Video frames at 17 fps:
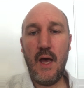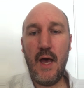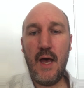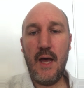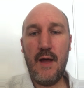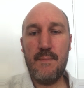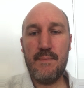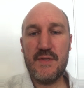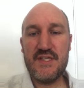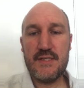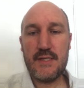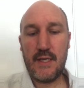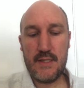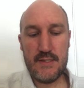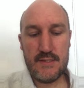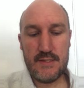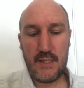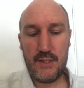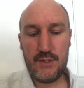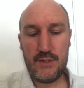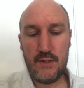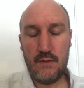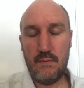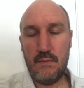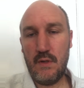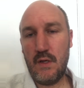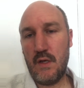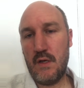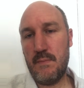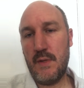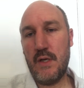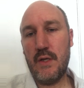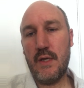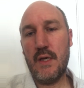The second section going to
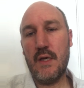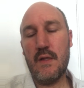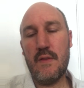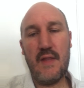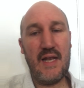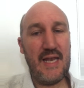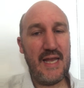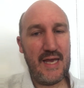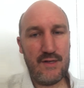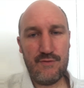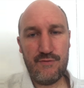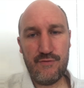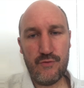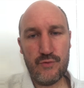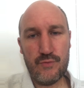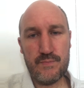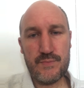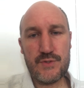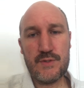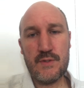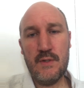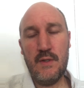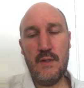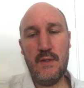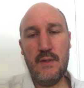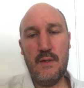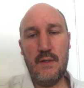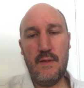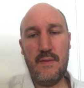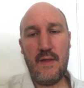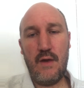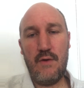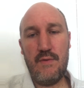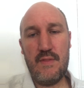be looking at the landforms
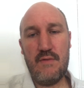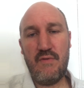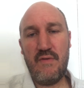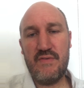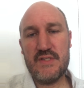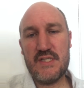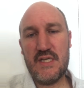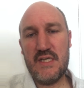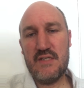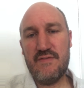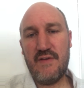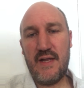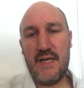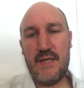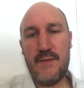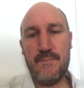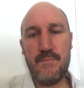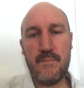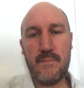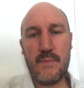that are in the River Tees Valley.